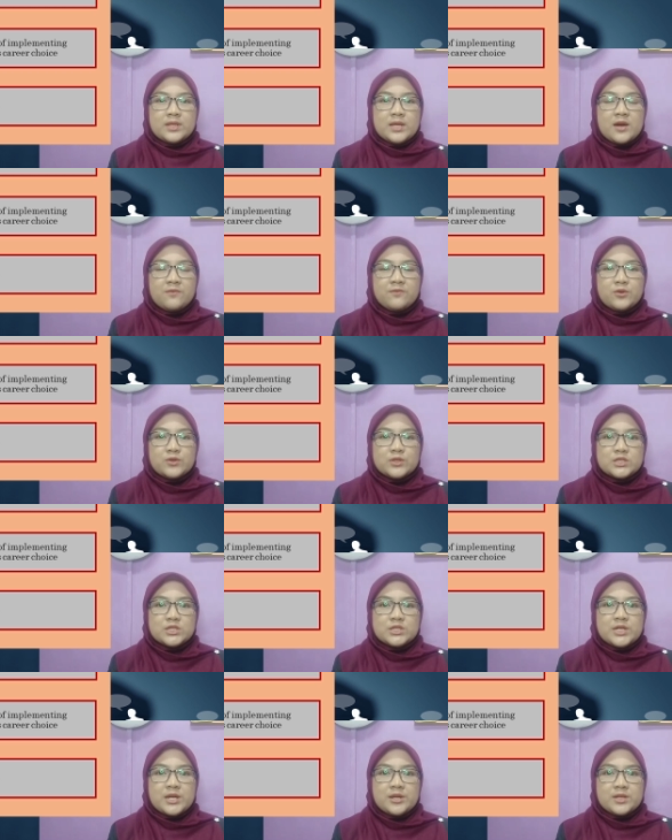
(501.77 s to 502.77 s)
their future
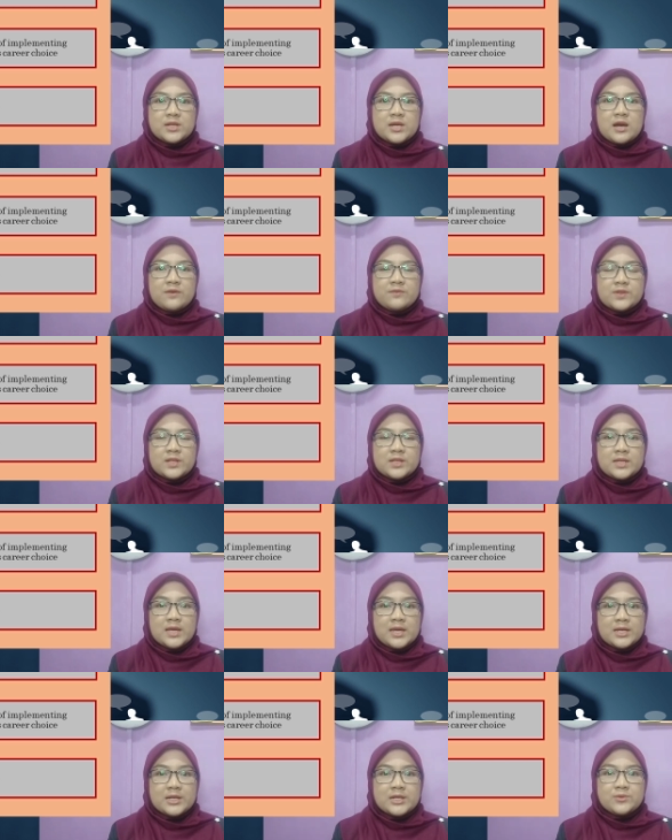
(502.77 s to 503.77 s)
career after
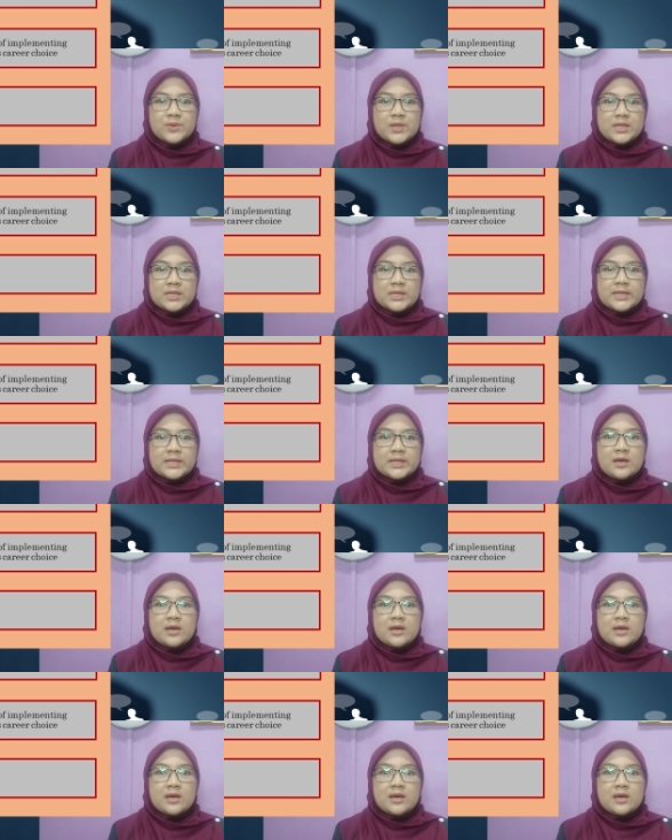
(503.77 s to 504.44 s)
they graduated.